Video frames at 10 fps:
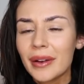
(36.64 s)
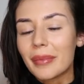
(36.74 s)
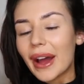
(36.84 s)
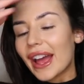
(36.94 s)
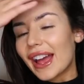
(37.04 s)

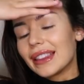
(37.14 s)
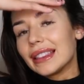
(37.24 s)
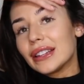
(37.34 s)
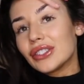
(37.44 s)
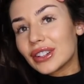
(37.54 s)
My hair
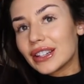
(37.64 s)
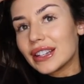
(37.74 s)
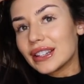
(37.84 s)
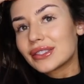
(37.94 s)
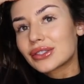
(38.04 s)

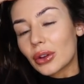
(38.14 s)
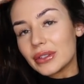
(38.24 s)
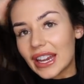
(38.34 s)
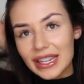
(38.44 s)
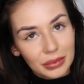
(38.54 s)
literally is so
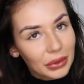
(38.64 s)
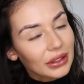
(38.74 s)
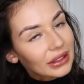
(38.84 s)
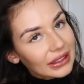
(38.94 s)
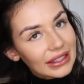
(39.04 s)

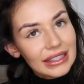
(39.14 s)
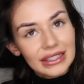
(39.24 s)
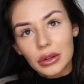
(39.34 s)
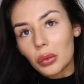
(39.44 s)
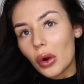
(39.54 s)
desperately
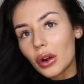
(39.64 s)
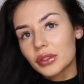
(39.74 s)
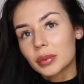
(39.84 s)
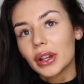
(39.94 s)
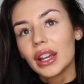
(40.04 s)
needing a
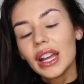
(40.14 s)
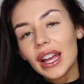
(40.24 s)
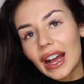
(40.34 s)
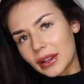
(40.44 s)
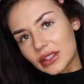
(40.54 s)
wash, but
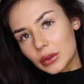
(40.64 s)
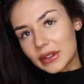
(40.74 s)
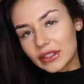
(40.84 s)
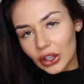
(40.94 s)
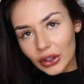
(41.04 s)
about 2
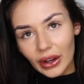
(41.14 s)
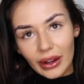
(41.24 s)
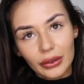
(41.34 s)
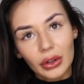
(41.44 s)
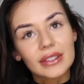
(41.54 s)
weeks ago
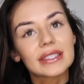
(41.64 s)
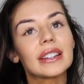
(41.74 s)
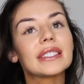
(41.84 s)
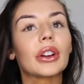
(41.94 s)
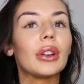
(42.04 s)
I've
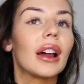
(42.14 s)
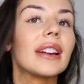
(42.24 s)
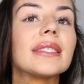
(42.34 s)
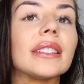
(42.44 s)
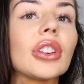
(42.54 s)
started to go
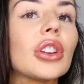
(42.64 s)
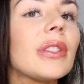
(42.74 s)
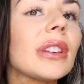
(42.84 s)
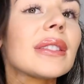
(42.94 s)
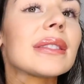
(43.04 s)
lighter. I don't know if
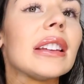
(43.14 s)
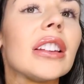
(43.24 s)
you can see